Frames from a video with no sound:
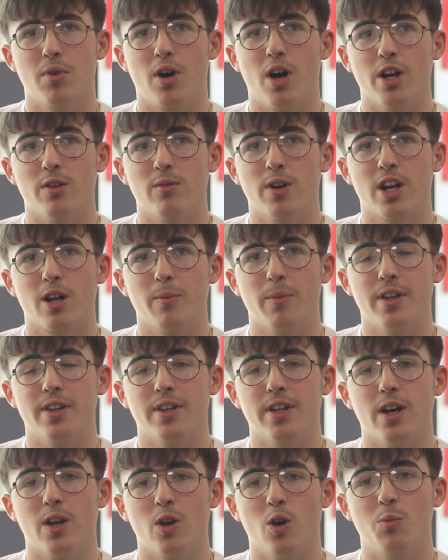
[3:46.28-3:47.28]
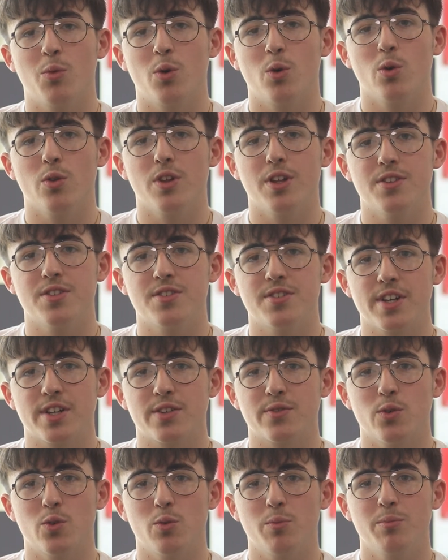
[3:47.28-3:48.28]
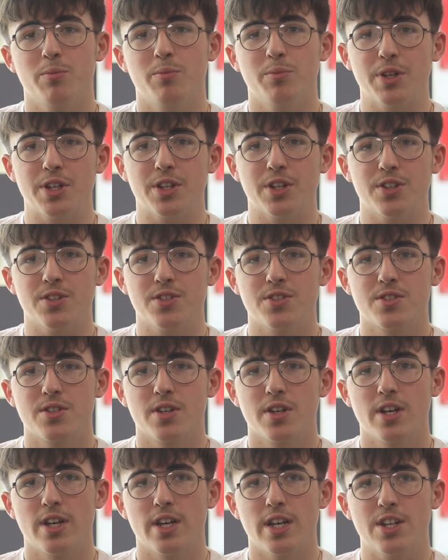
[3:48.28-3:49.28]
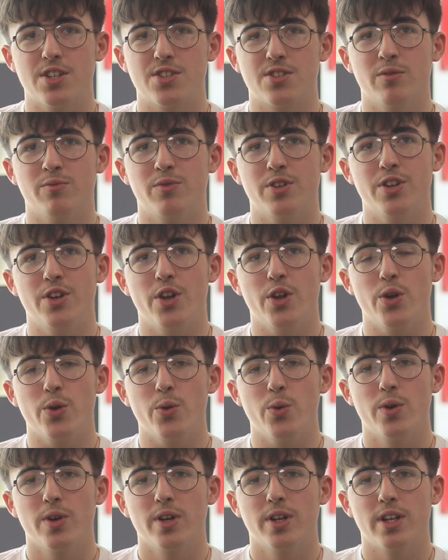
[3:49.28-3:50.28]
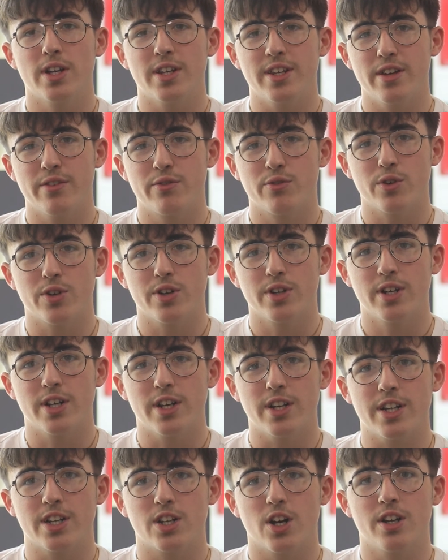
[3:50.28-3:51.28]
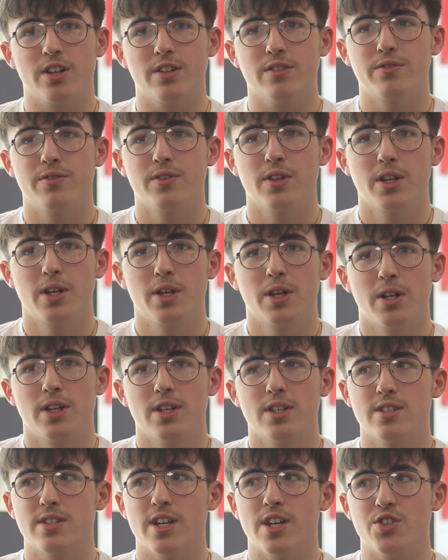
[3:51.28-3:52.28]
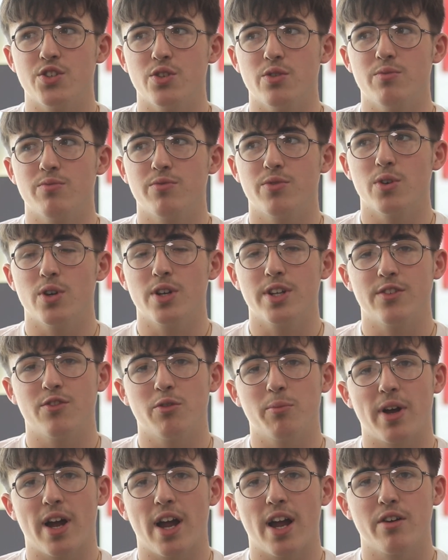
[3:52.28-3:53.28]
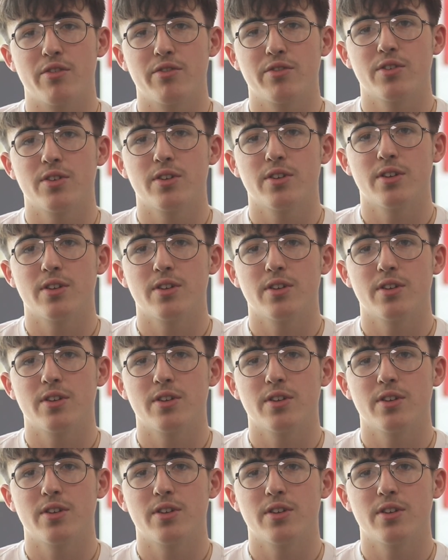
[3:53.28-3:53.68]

I recommend it a lot more than sixth form because it's something new and different and it kind of sets you for a different path.